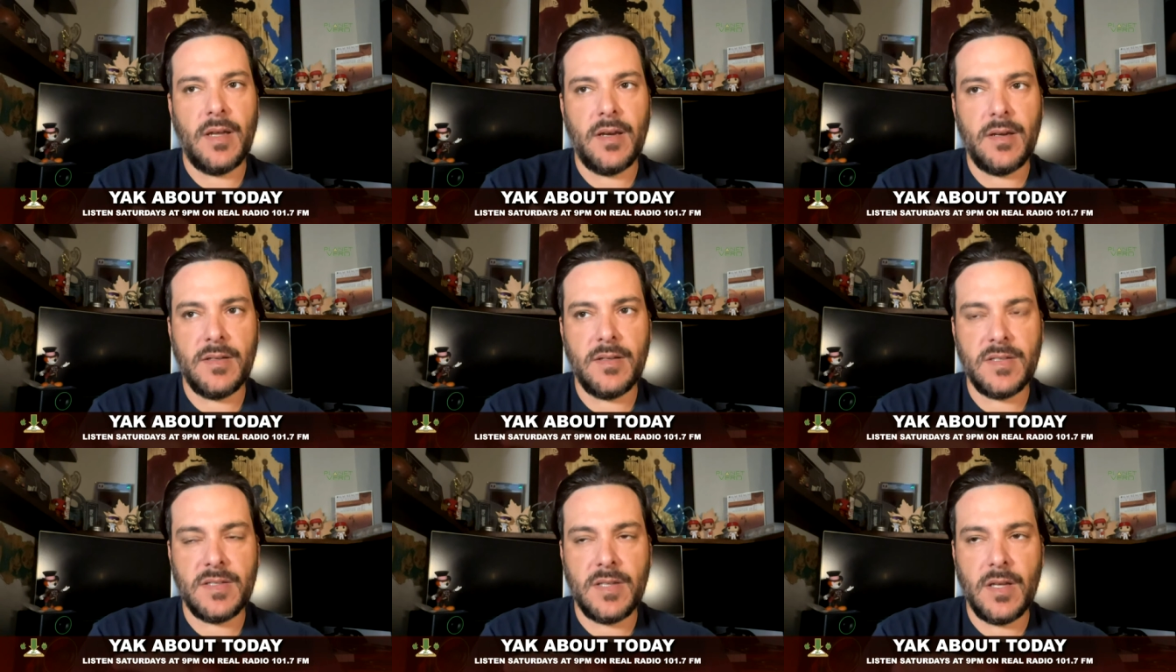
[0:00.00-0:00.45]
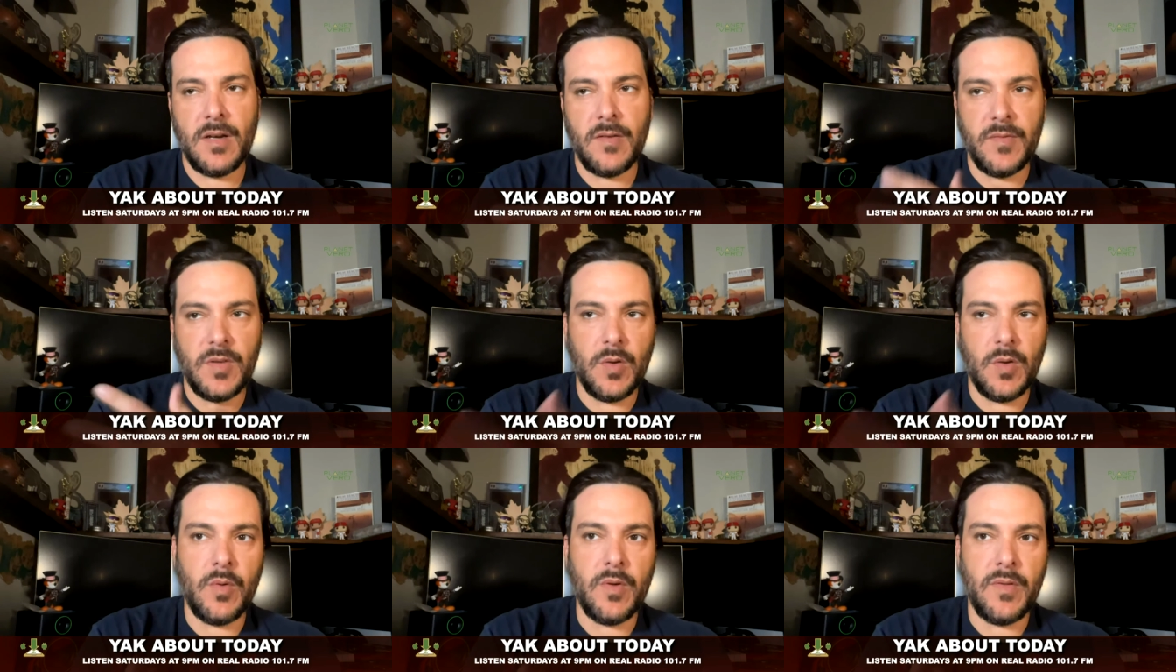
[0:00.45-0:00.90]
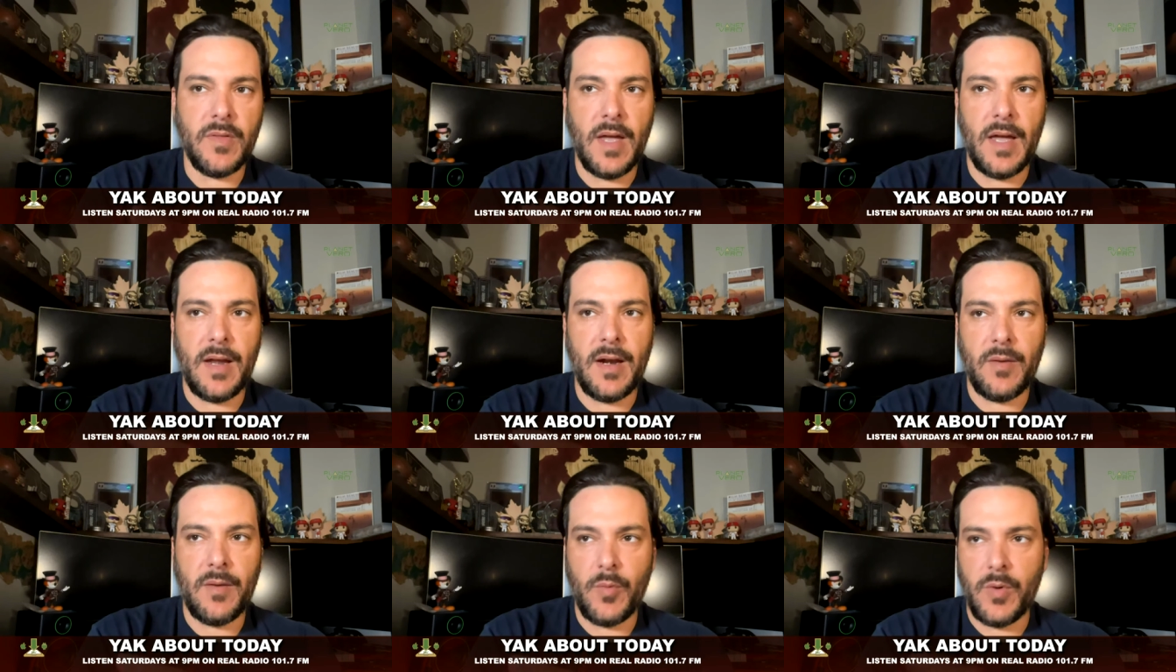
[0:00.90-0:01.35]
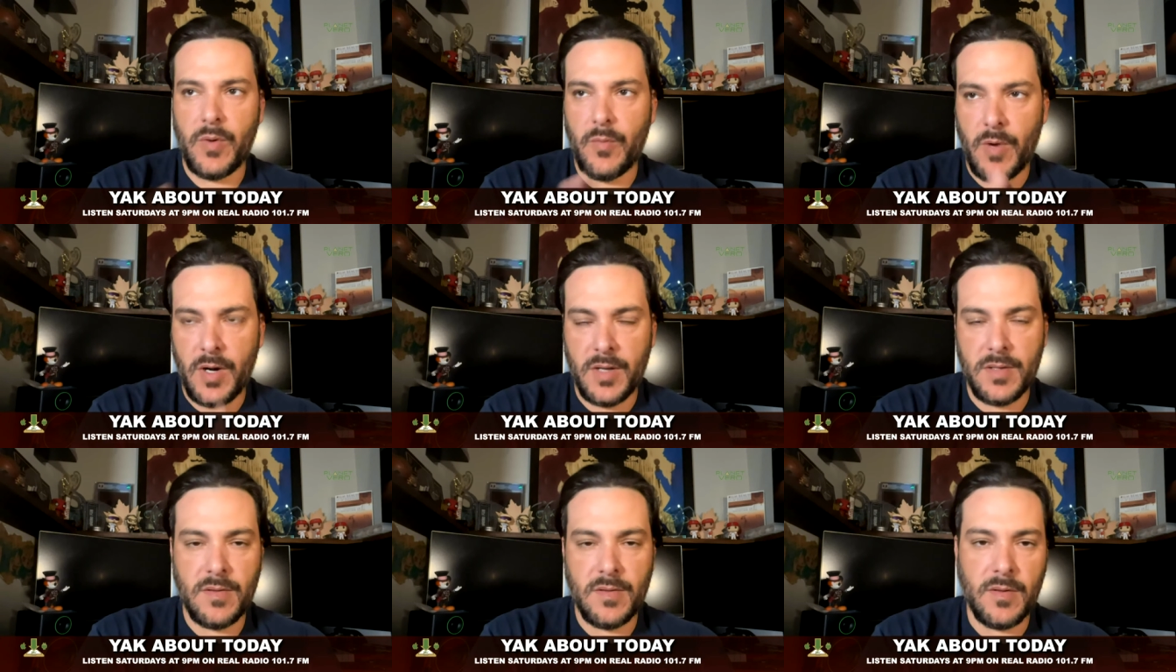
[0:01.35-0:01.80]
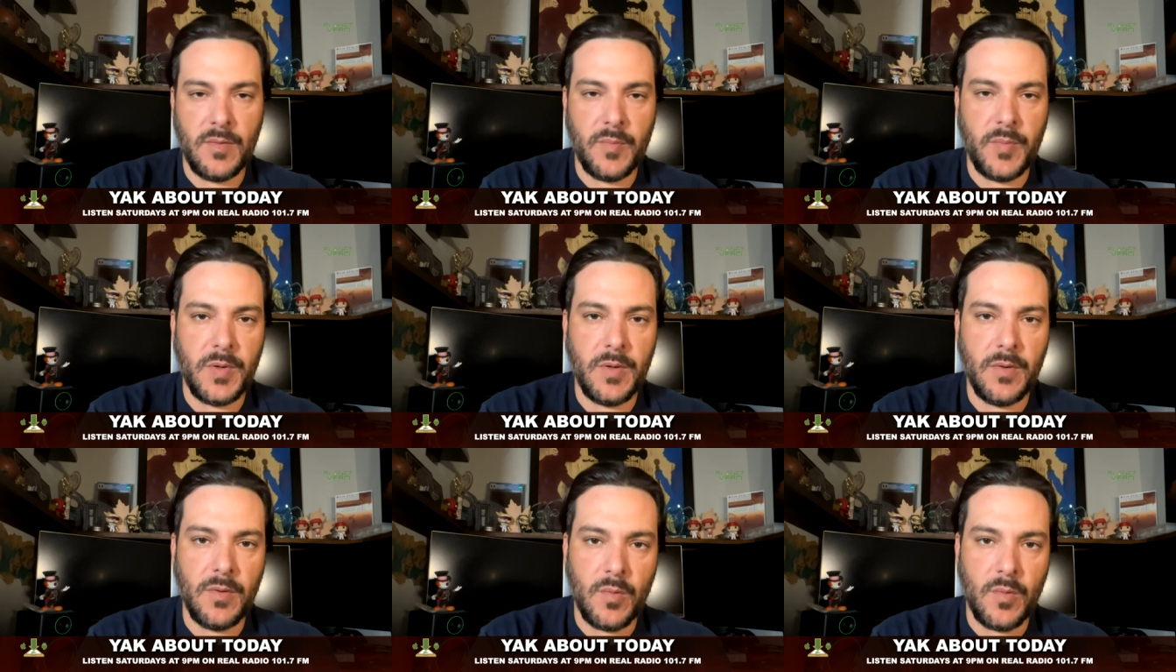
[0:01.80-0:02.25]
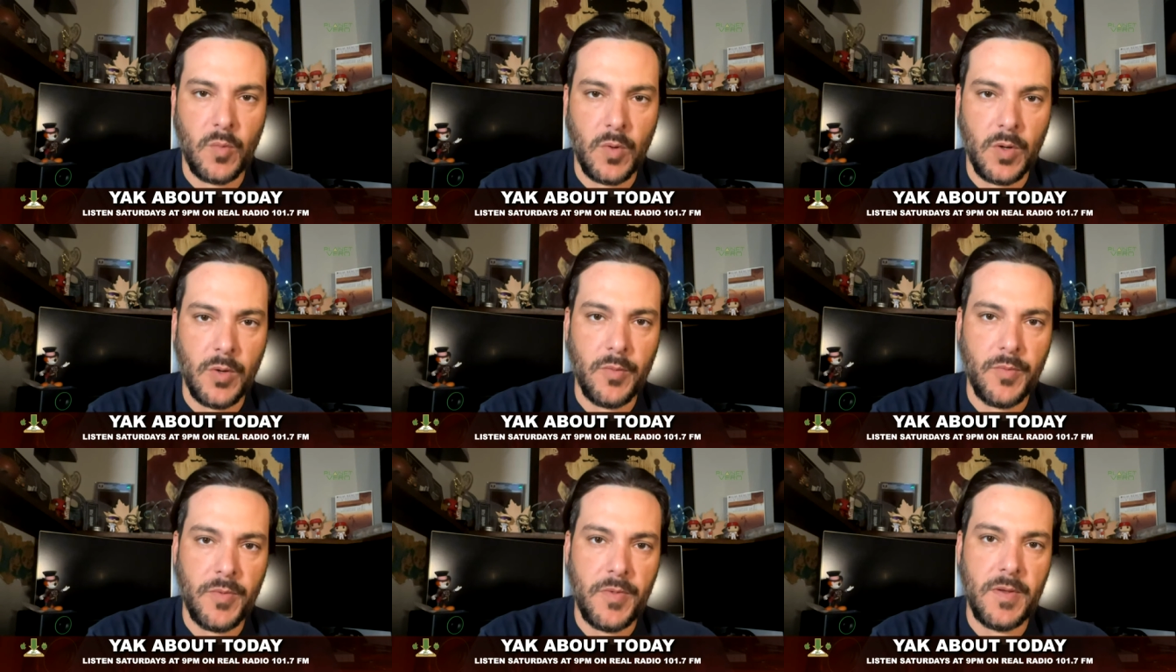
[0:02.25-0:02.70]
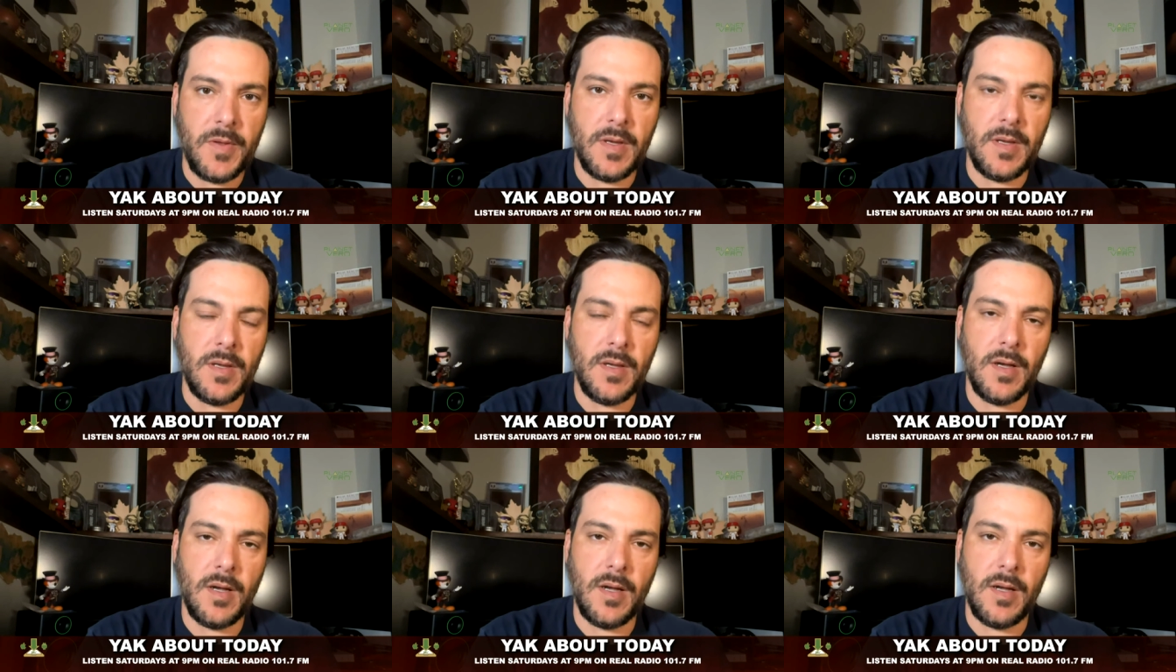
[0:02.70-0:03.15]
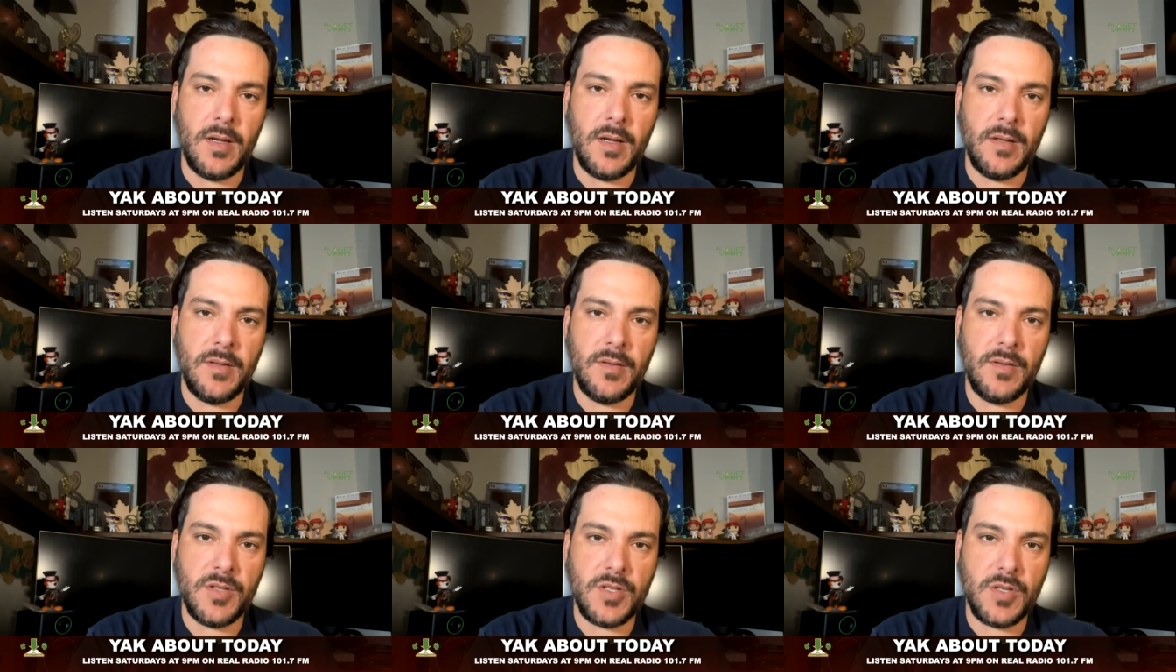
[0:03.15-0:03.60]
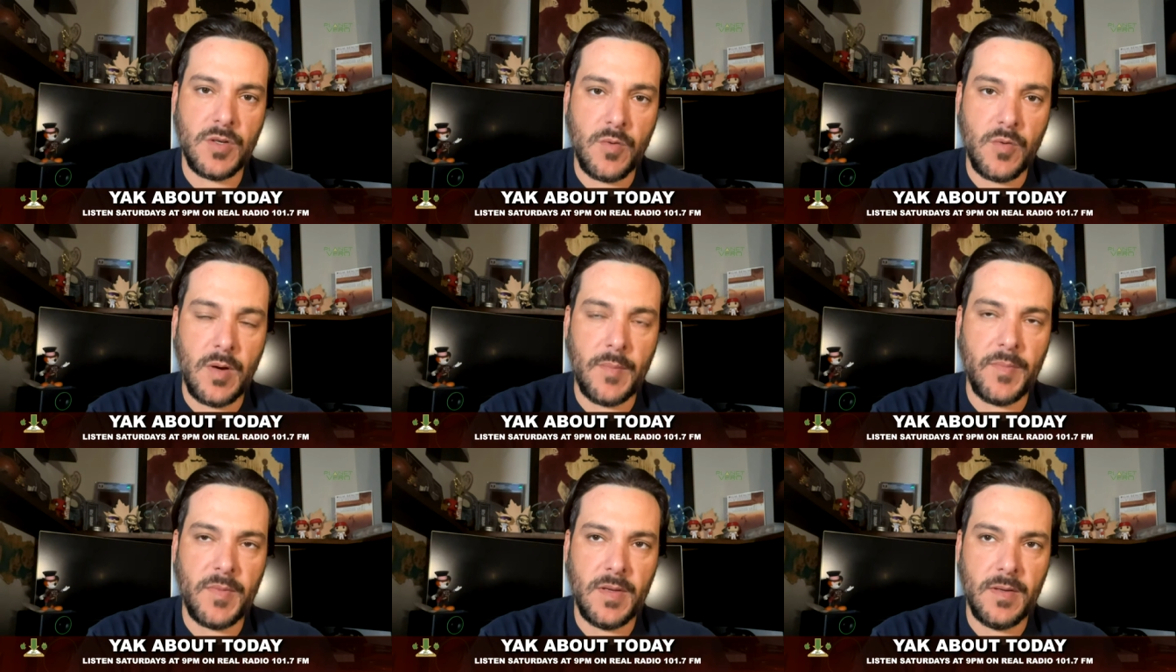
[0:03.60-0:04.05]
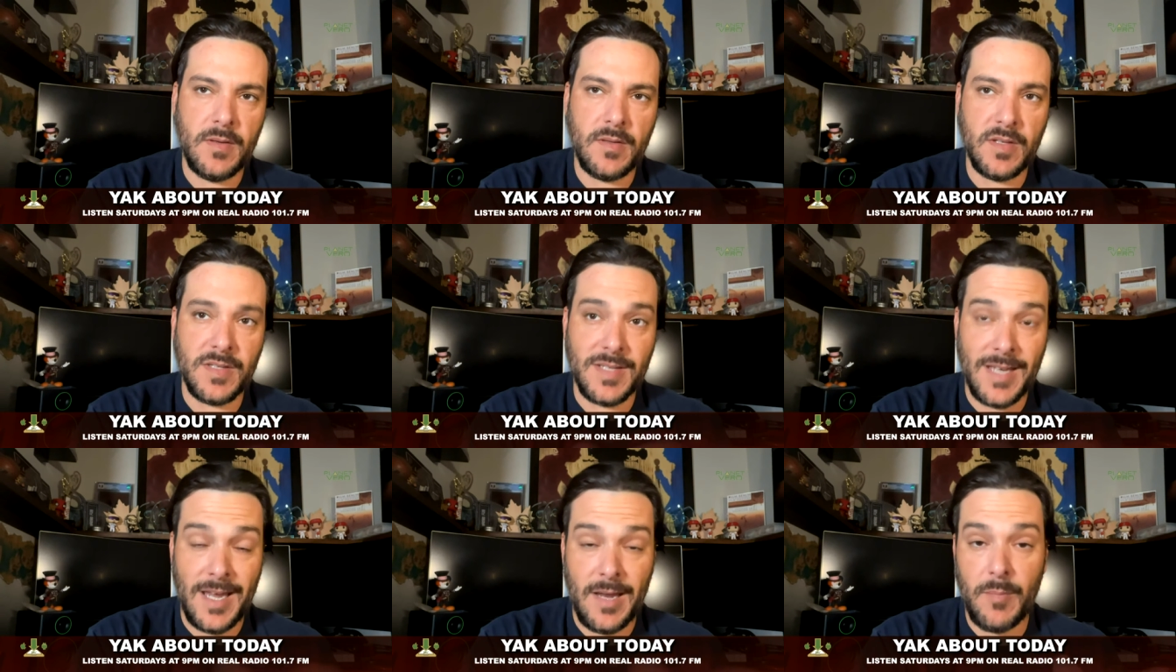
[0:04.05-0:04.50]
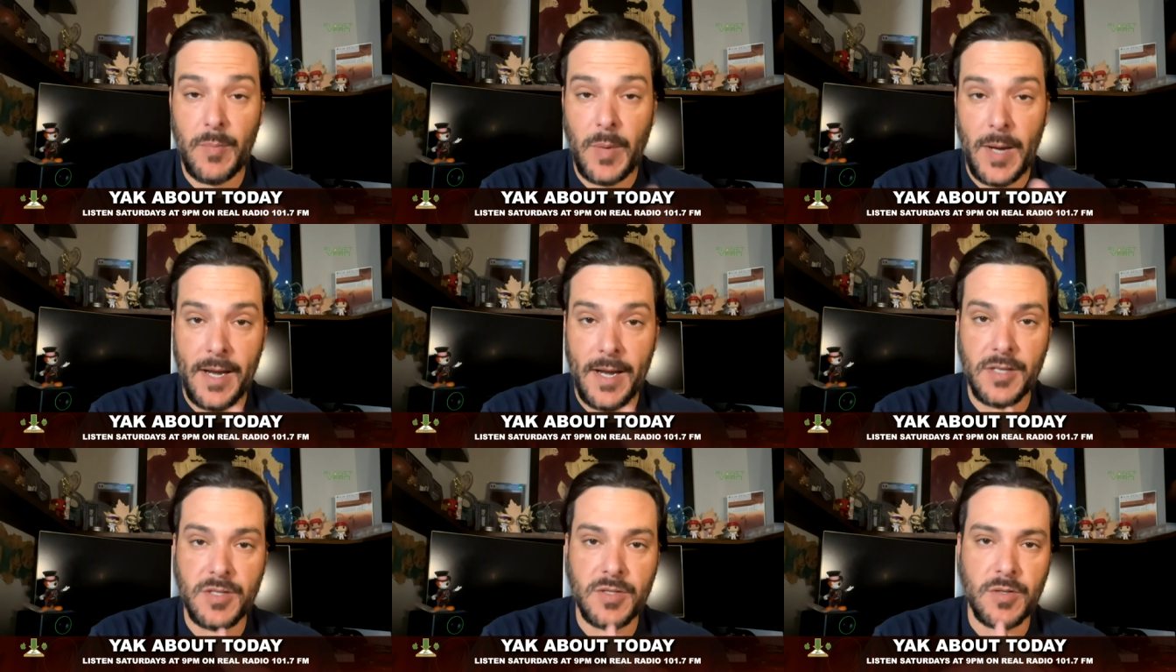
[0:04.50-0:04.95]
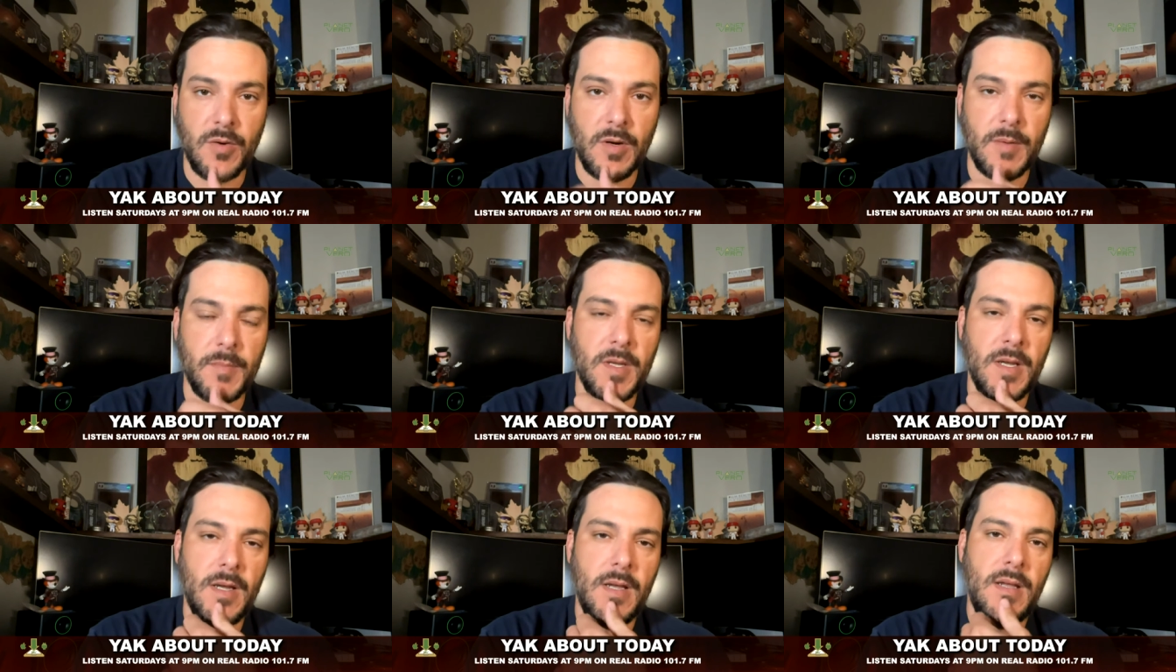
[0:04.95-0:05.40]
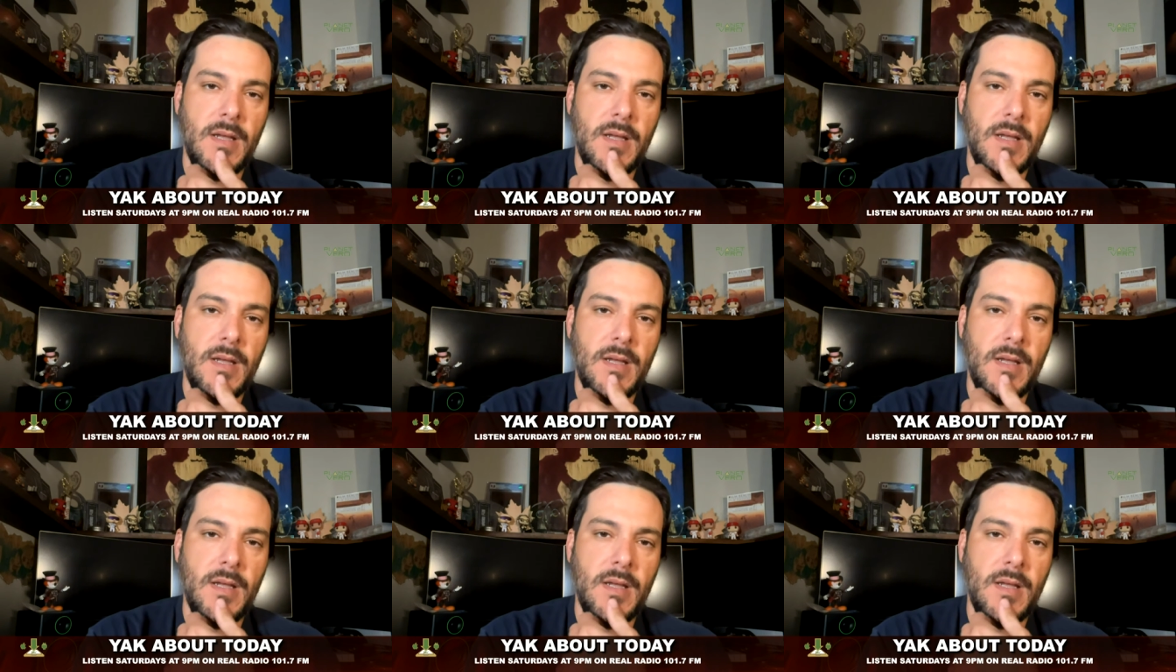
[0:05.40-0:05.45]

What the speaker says: And instead of doing that, I went right to the computer, wrote the script, the 10-page script,